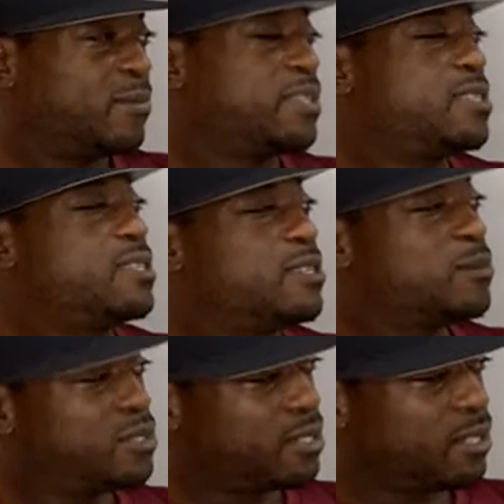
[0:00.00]
You see
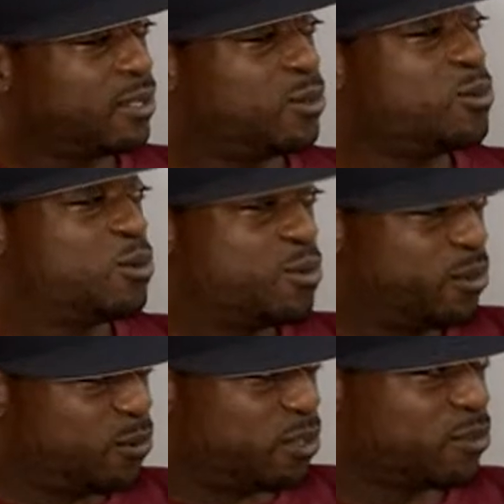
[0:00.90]
them seeing you
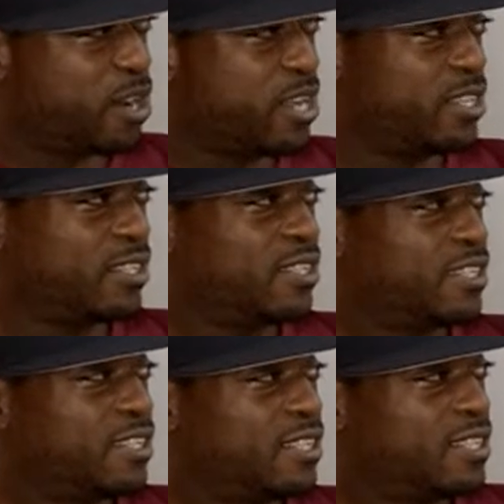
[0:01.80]
doing what's right,
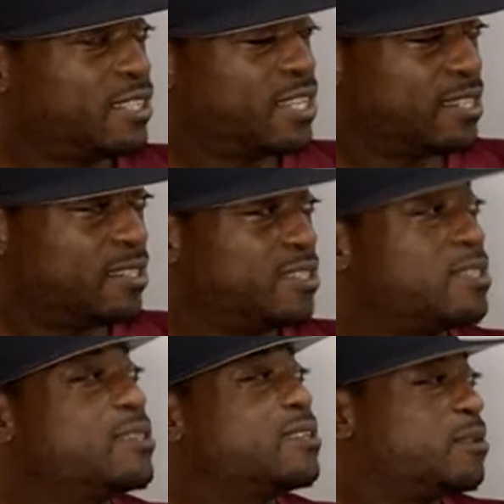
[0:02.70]
yeah,
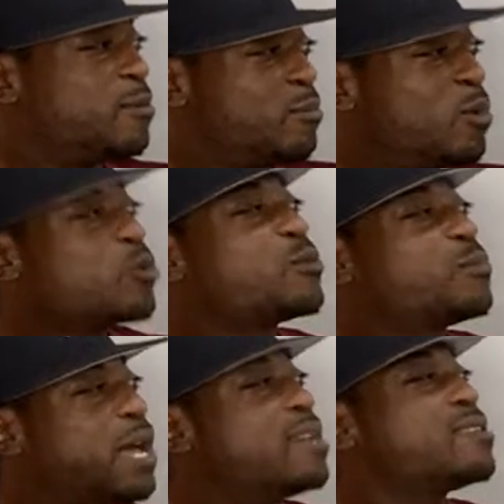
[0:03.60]

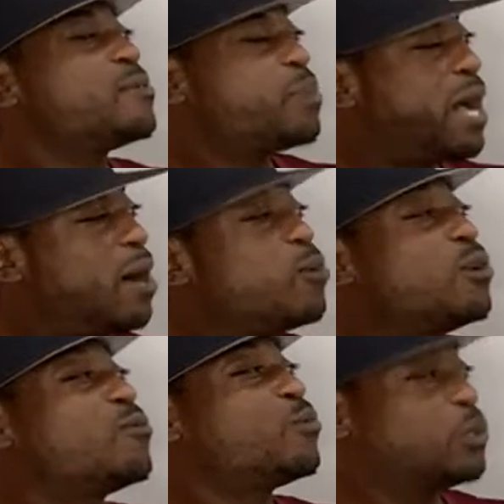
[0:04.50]
multiply the
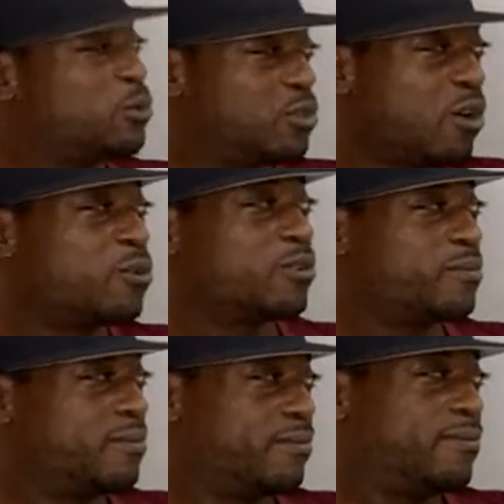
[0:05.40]
power of what you told them.